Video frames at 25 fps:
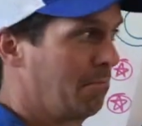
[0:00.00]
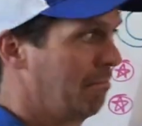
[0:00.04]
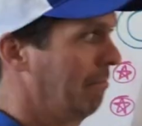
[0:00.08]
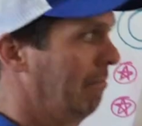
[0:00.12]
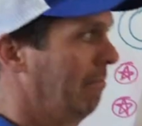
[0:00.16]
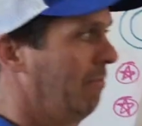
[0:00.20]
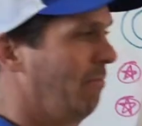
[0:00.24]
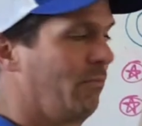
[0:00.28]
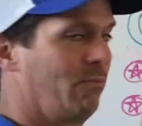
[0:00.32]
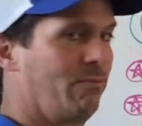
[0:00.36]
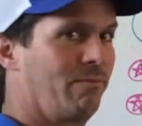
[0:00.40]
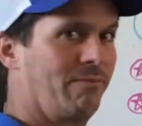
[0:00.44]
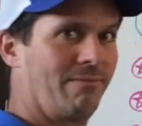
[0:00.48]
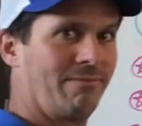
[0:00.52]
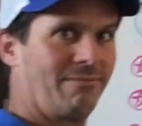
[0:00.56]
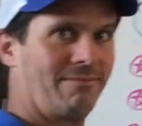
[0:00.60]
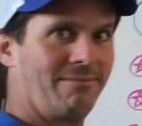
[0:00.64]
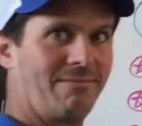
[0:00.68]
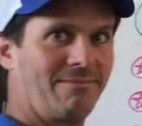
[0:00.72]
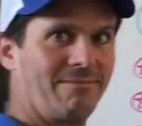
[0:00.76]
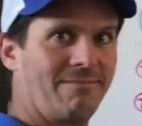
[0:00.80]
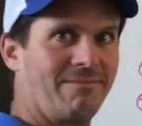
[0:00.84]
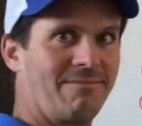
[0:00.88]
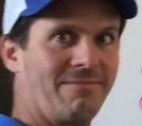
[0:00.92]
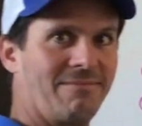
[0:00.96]
Did you get
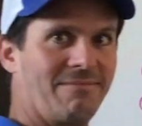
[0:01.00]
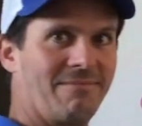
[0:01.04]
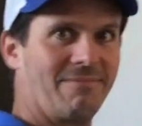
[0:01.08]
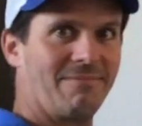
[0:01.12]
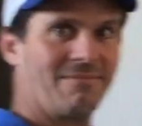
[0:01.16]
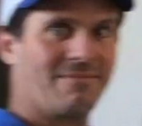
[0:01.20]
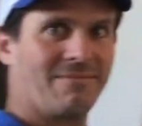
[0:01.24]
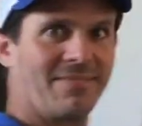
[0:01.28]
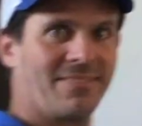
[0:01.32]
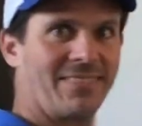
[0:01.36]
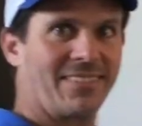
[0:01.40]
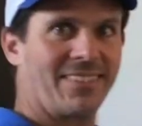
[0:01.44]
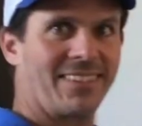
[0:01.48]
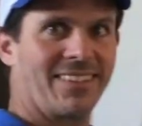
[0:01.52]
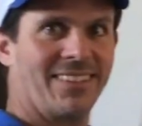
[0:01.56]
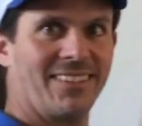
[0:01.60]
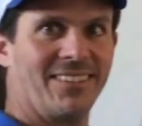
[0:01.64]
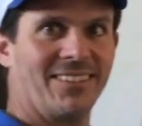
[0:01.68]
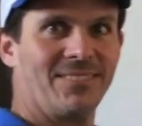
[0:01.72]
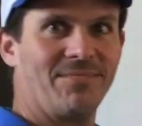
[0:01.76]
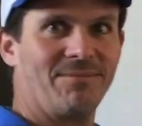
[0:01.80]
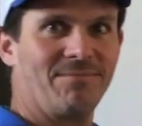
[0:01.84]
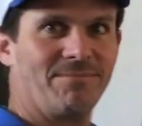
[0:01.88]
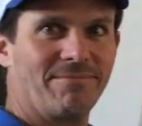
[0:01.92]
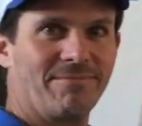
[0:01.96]
the idea from
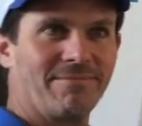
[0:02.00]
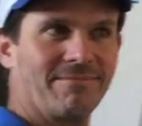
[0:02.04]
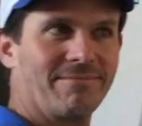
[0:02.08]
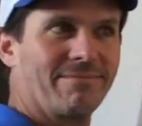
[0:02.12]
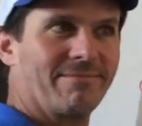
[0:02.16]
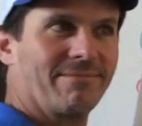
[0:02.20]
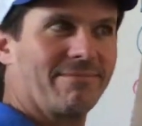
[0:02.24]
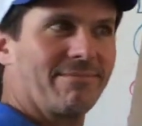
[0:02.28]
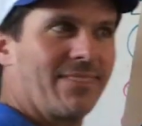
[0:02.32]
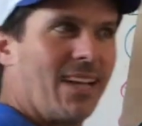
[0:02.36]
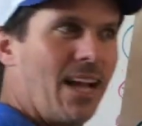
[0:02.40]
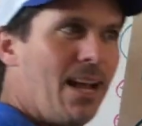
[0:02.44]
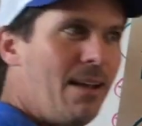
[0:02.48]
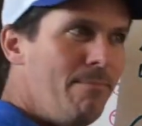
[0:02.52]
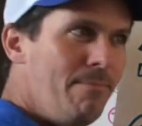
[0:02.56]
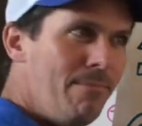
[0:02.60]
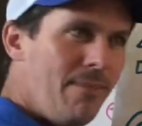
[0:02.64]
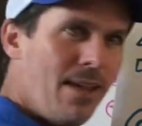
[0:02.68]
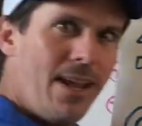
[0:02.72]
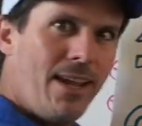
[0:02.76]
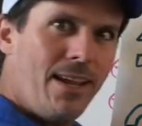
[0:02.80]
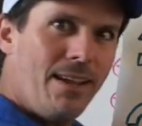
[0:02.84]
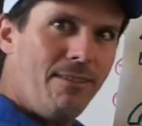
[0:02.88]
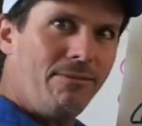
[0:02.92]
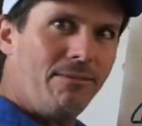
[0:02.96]
Miss Grant? I may
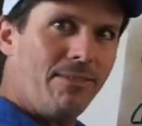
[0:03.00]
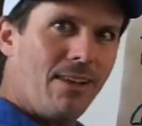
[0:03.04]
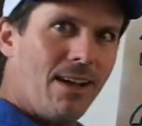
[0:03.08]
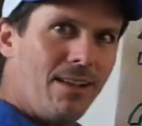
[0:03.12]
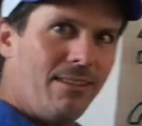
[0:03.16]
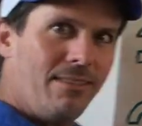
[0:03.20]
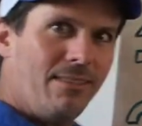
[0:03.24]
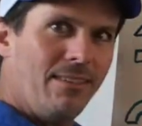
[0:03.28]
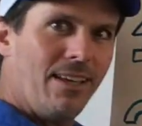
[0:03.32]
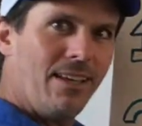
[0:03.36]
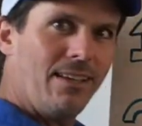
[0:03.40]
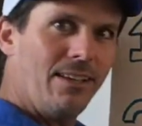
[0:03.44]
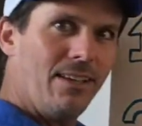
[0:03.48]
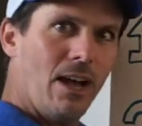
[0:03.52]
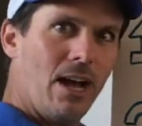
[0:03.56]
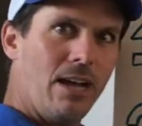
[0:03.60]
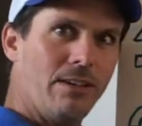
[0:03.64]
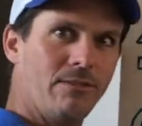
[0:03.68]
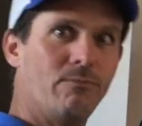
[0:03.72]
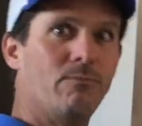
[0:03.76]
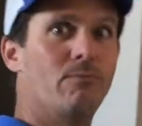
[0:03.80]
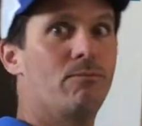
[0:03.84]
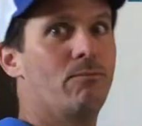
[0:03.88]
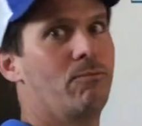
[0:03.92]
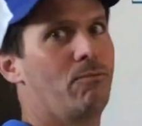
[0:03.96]
have gotten that.
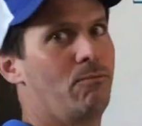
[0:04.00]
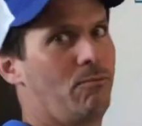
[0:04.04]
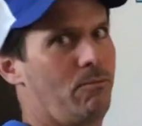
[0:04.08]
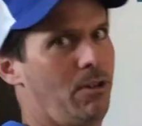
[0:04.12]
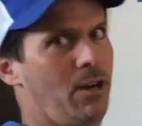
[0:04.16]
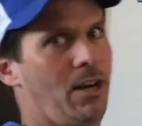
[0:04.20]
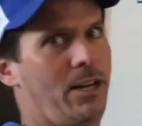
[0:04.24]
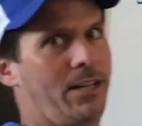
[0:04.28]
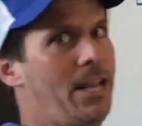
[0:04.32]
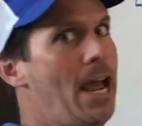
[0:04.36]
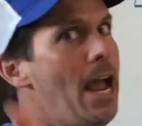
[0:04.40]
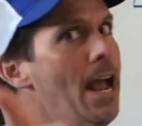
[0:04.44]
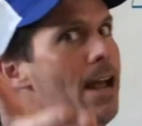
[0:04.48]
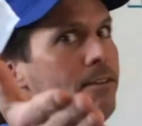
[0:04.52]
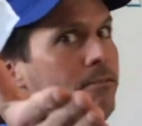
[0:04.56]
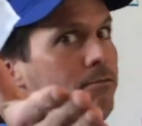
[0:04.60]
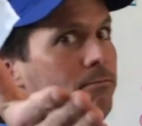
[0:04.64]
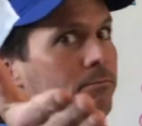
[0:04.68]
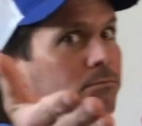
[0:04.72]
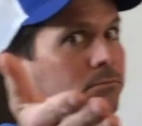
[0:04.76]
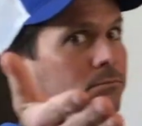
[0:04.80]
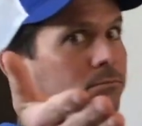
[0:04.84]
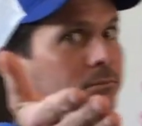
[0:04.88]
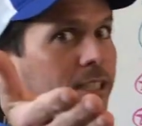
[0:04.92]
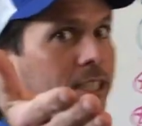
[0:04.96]

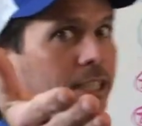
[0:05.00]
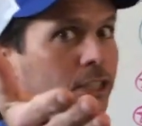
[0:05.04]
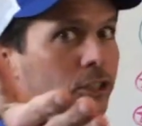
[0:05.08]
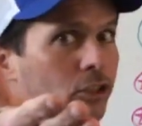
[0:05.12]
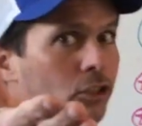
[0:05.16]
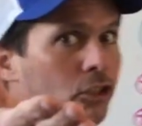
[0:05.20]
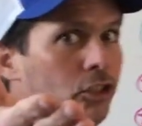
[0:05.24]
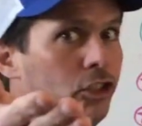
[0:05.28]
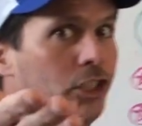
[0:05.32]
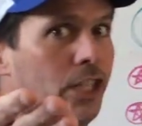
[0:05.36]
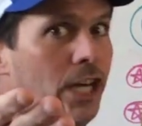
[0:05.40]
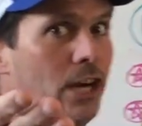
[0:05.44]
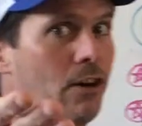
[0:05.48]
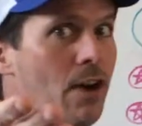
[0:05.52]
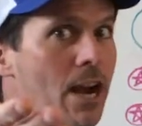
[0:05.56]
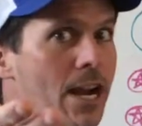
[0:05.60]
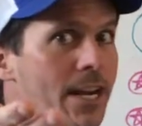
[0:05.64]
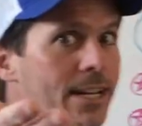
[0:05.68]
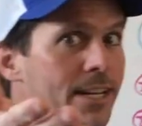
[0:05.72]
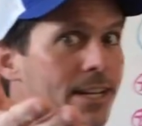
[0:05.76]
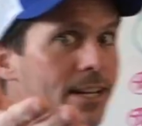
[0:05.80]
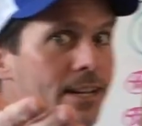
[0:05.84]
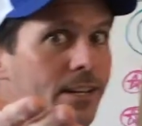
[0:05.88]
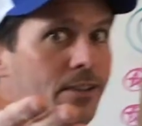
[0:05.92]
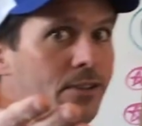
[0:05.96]
Again, teachers share
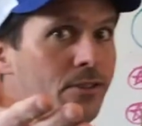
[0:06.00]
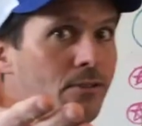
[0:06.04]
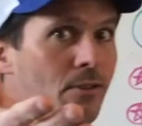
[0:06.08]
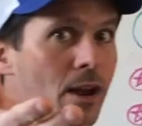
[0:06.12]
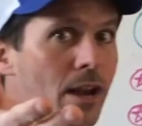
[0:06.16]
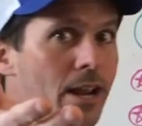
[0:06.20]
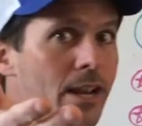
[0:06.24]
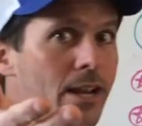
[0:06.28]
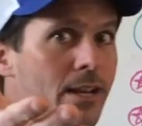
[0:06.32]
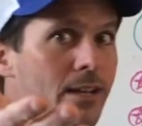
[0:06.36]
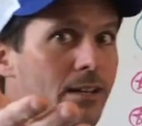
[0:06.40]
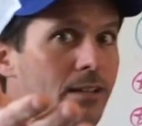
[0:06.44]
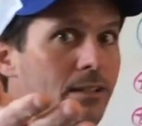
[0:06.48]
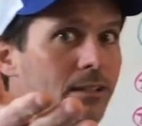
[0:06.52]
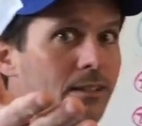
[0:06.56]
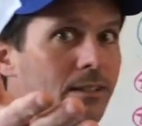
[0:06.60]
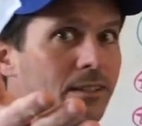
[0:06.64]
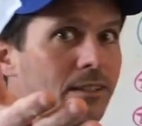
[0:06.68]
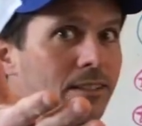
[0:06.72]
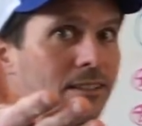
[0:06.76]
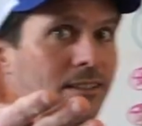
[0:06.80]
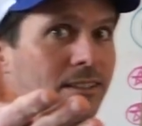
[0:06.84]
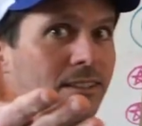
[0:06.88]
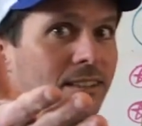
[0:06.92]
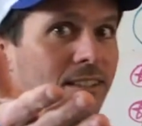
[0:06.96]
ideas, right?
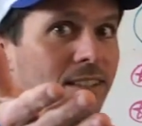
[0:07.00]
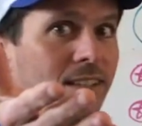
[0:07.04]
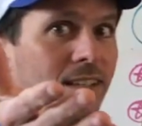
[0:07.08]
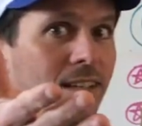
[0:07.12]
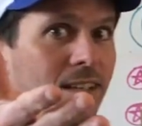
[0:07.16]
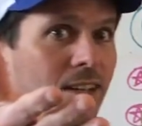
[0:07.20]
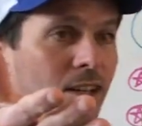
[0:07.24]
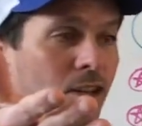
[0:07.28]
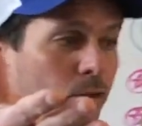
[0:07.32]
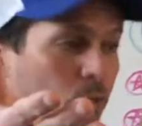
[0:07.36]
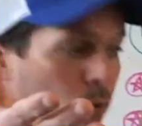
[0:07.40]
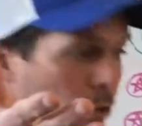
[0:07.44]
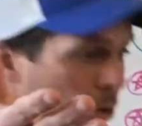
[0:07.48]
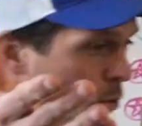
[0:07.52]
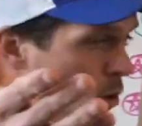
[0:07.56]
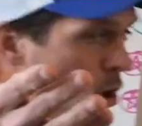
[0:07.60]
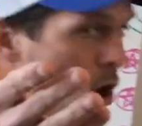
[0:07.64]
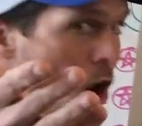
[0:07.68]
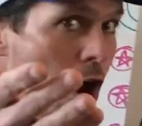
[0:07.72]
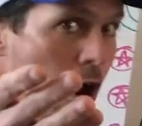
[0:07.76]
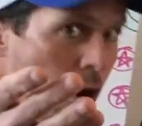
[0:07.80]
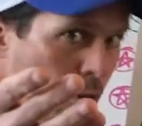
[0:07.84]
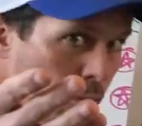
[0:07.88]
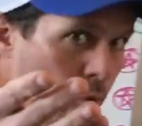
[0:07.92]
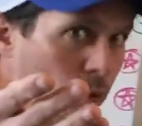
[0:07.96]
We're
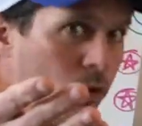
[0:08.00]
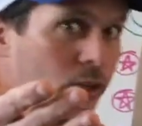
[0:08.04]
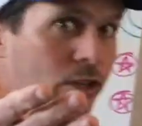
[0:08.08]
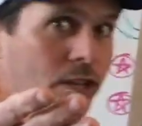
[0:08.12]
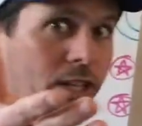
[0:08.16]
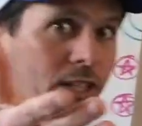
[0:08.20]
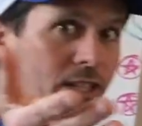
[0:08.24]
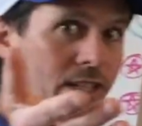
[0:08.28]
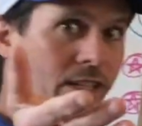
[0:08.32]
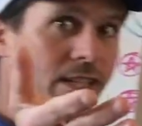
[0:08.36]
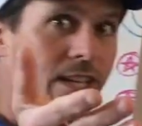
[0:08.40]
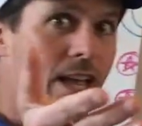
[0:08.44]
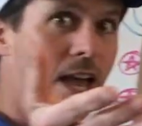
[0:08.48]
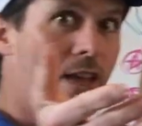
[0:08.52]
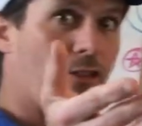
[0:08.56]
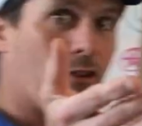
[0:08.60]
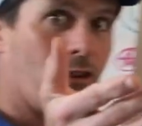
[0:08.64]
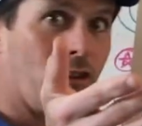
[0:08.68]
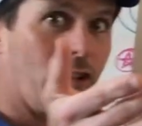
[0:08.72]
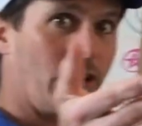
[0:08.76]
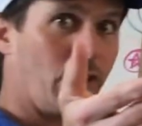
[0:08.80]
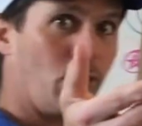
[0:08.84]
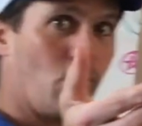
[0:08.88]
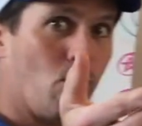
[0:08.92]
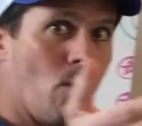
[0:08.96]
all working together
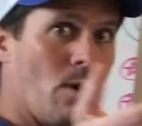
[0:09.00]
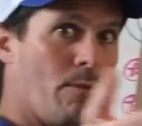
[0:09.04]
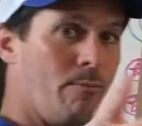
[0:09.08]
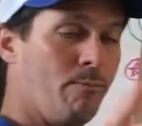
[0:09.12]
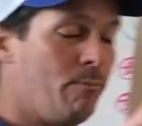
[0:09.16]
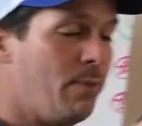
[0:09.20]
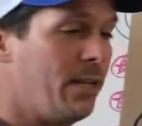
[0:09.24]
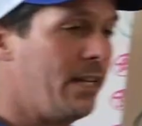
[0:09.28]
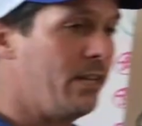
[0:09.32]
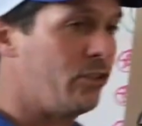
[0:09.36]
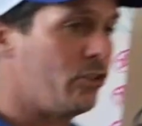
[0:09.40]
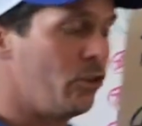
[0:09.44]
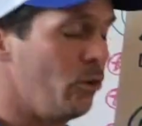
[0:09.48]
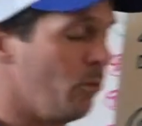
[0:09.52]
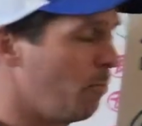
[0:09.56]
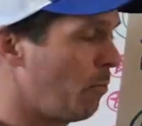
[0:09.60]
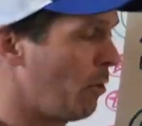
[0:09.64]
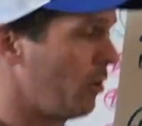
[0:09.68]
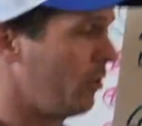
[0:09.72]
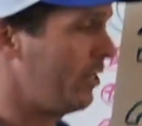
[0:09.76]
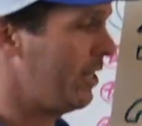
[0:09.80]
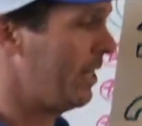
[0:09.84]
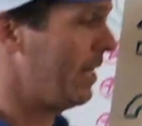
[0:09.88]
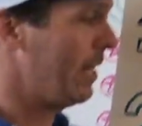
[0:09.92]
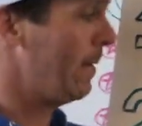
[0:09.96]
like one big
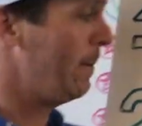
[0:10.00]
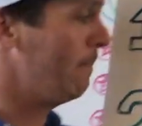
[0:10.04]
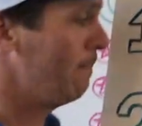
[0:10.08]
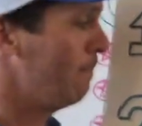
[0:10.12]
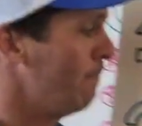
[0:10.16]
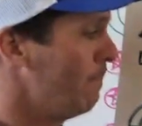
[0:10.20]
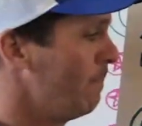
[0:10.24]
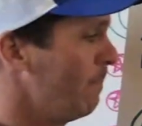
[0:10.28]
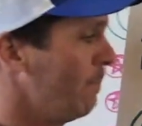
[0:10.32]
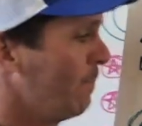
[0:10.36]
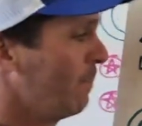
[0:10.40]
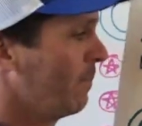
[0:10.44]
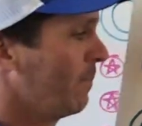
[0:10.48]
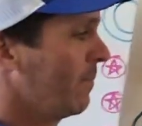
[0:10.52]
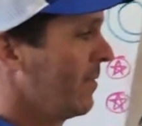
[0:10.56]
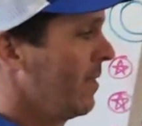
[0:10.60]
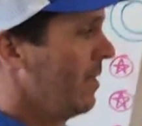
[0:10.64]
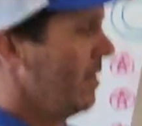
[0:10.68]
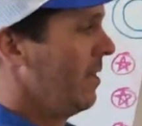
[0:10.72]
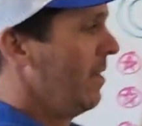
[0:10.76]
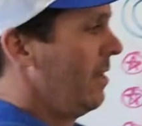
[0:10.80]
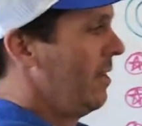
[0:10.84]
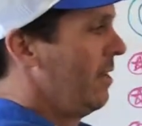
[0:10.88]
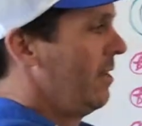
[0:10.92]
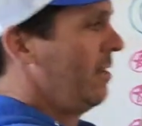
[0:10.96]
super team.
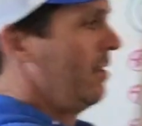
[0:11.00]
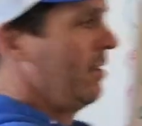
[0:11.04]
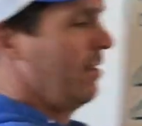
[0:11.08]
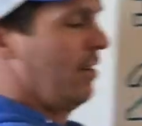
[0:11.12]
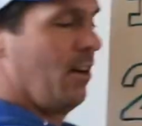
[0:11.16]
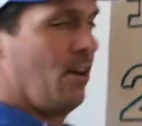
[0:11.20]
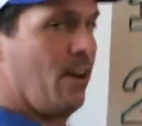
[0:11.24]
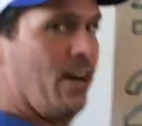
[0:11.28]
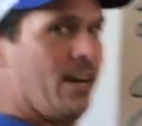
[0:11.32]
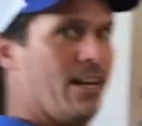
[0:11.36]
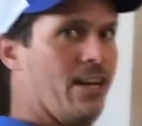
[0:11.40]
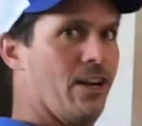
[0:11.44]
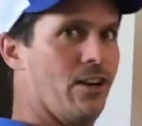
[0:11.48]
All right,